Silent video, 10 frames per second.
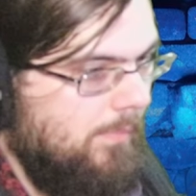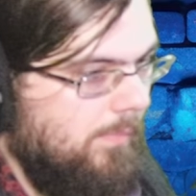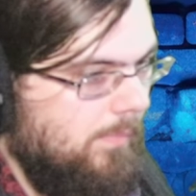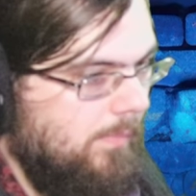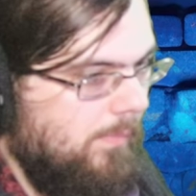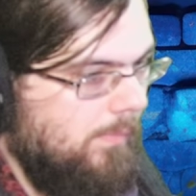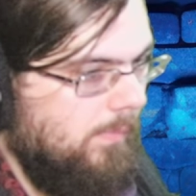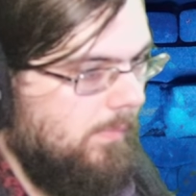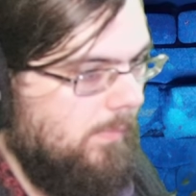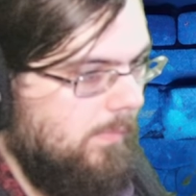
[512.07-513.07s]

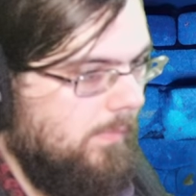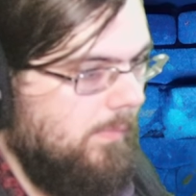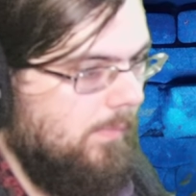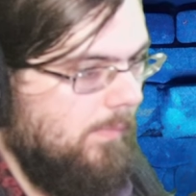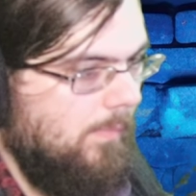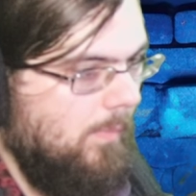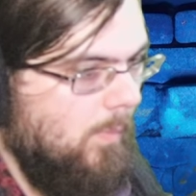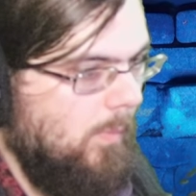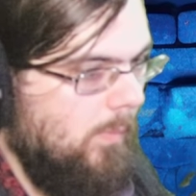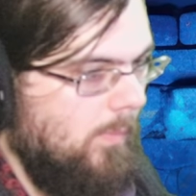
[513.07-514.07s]

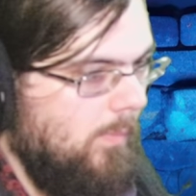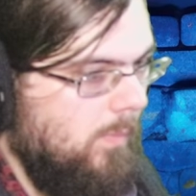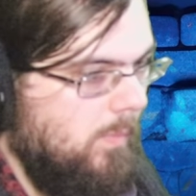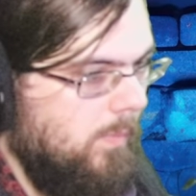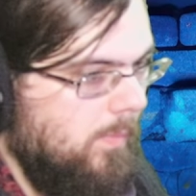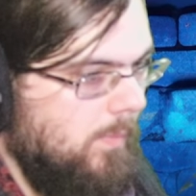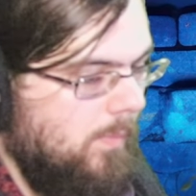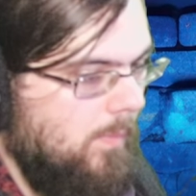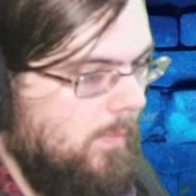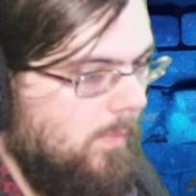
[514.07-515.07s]

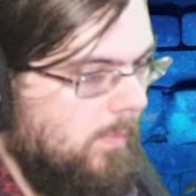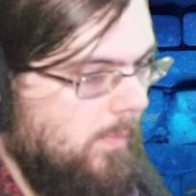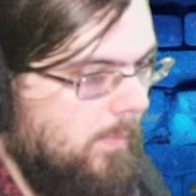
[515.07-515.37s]
The person shown says nothing.